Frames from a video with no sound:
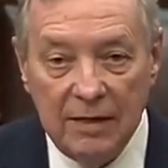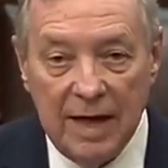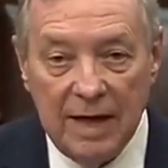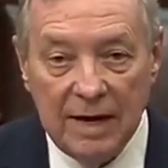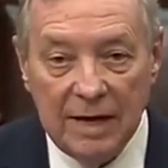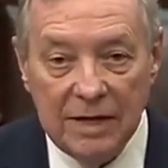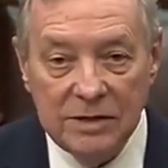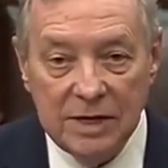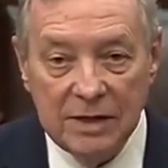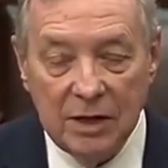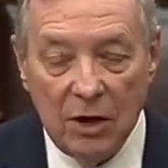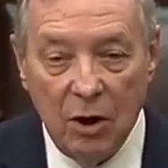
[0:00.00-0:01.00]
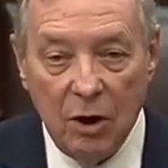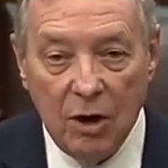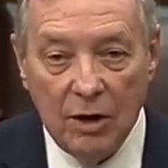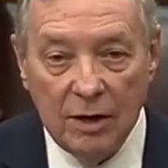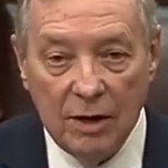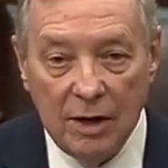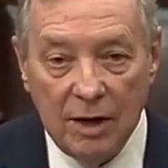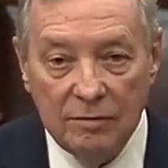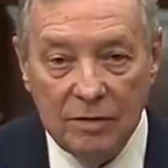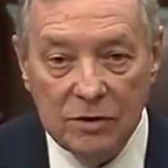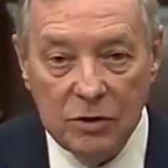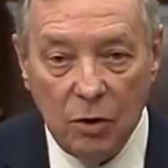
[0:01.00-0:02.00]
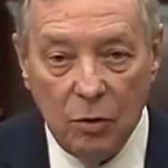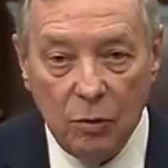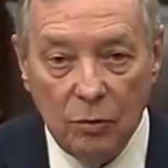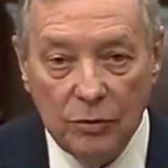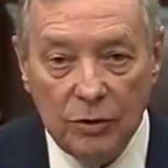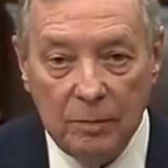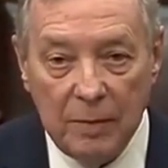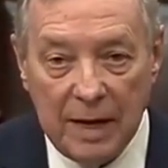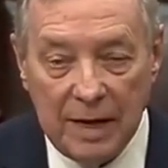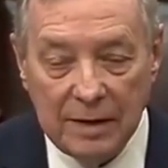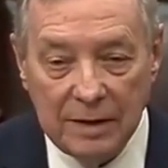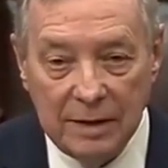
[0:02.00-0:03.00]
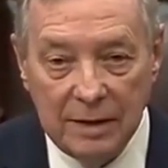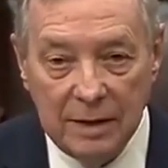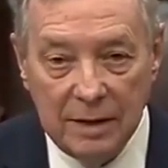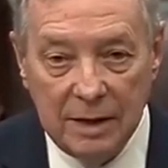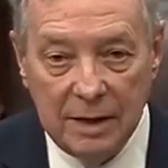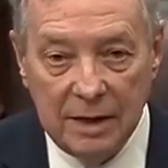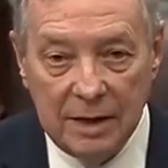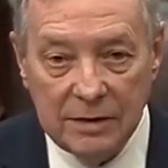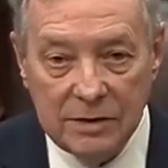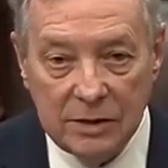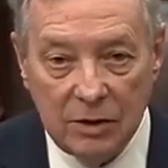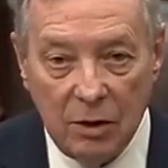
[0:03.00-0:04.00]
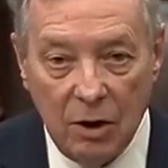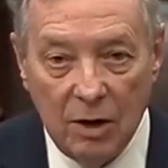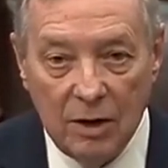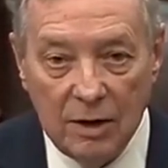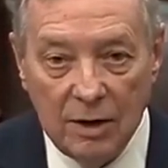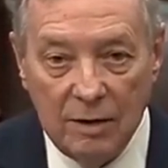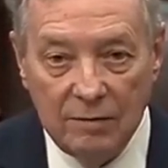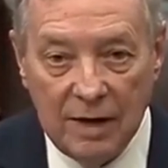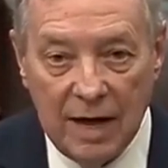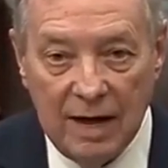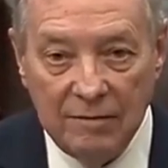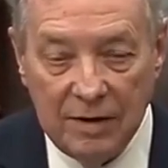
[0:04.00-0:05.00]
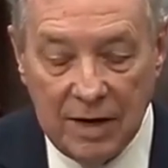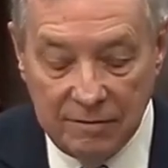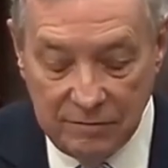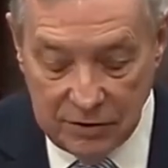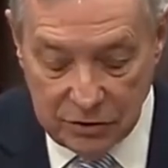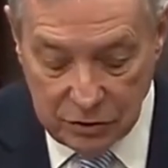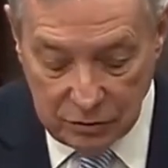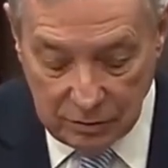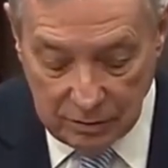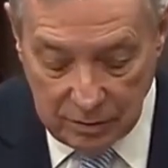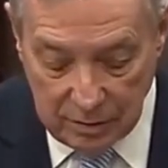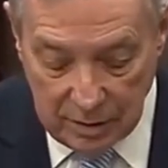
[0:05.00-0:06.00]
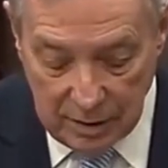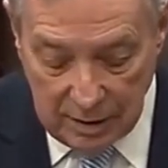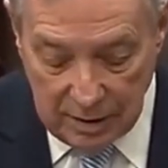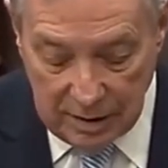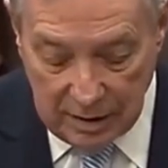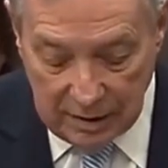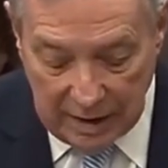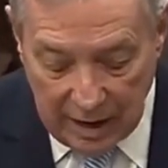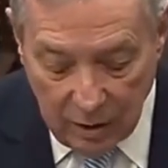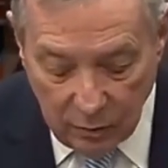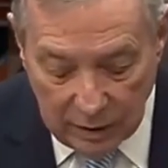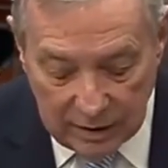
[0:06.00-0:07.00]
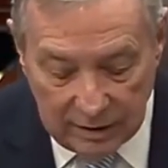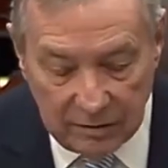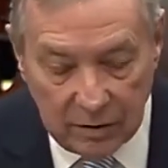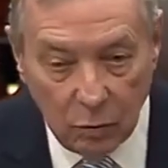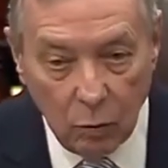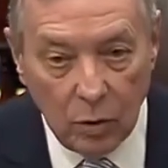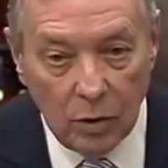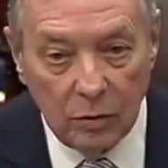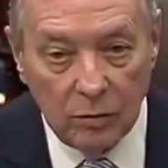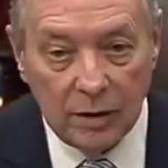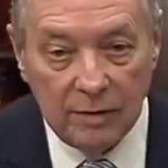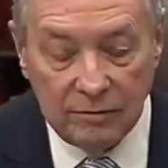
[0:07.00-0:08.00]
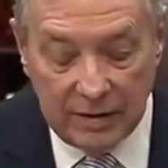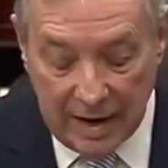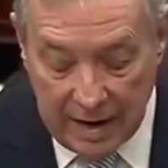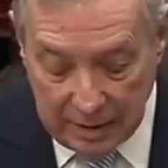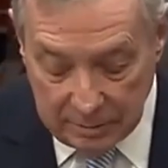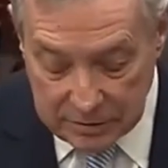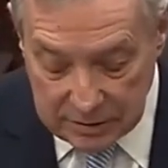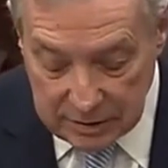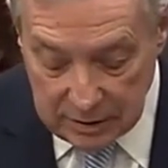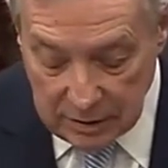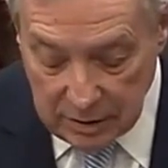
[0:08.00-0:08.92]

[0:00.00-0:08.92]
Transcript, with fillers: That is at the heart of this whole debate. It is at the heart of the IVF issue. Now we live in a world of Dobbs